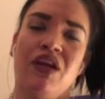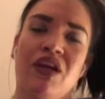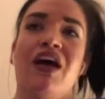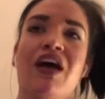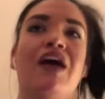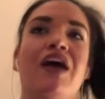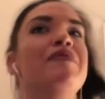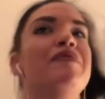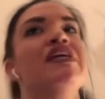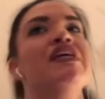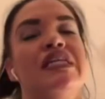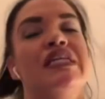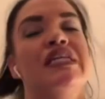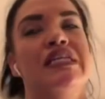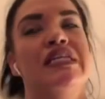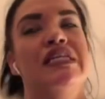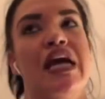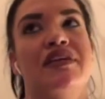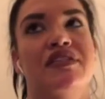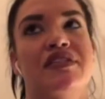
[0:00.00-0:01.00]
I mean,
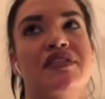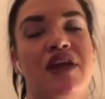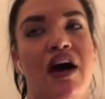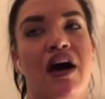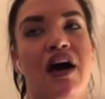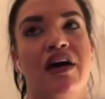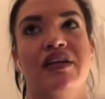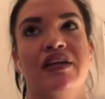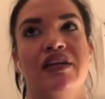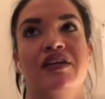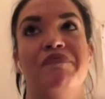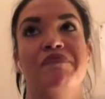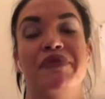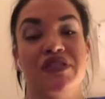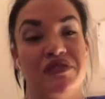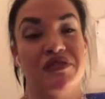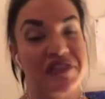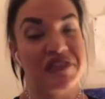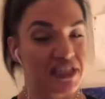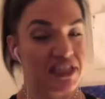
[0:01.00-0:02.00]
yes, not in a
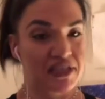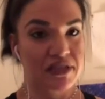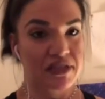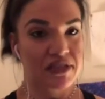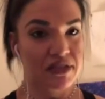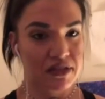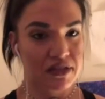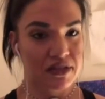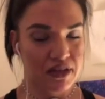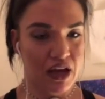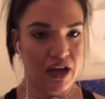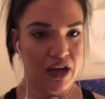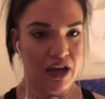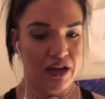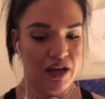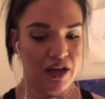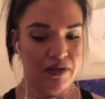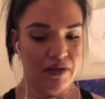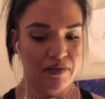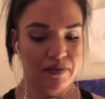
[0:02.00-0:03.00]
business,
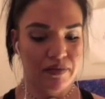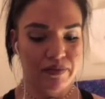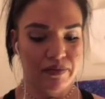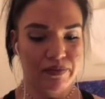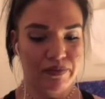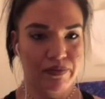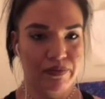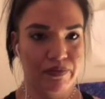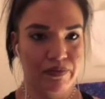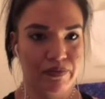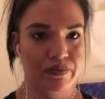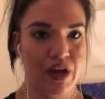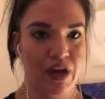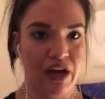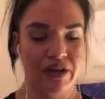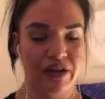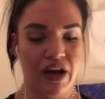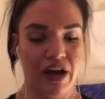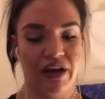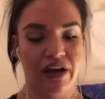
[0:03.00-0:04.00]

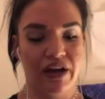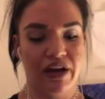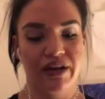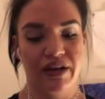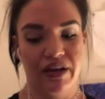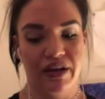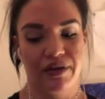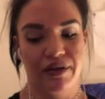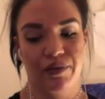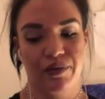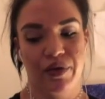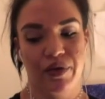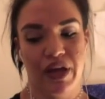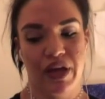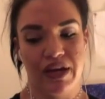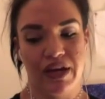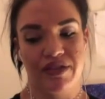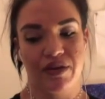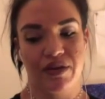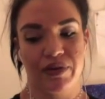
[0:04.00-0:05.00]
not
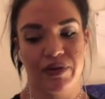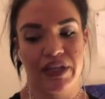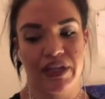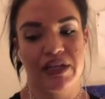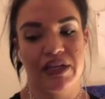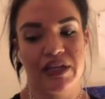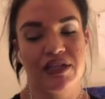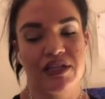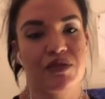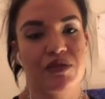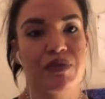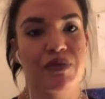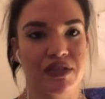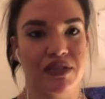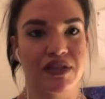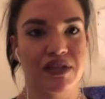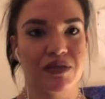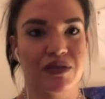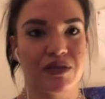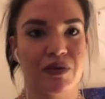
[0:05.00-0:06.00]
anything relating to
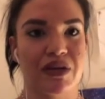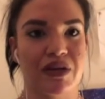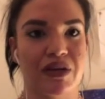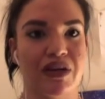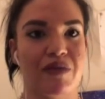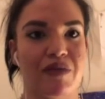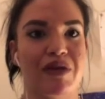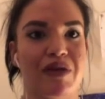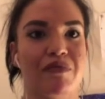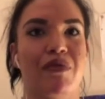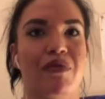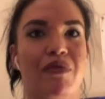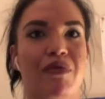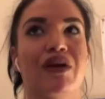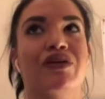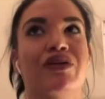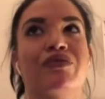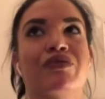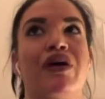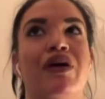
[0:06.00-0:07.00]
business, but I mean,
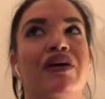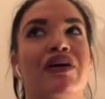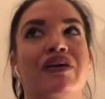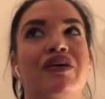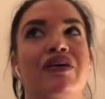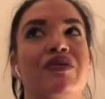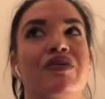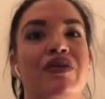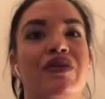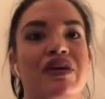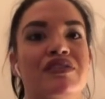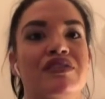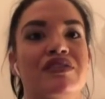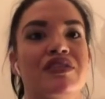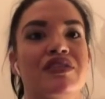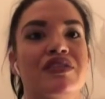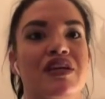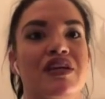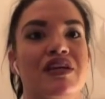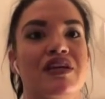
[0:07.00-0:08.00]
Mark Carano has
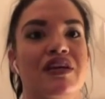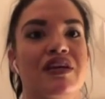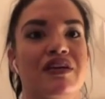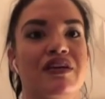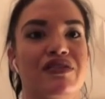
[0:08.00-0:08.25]
taken care.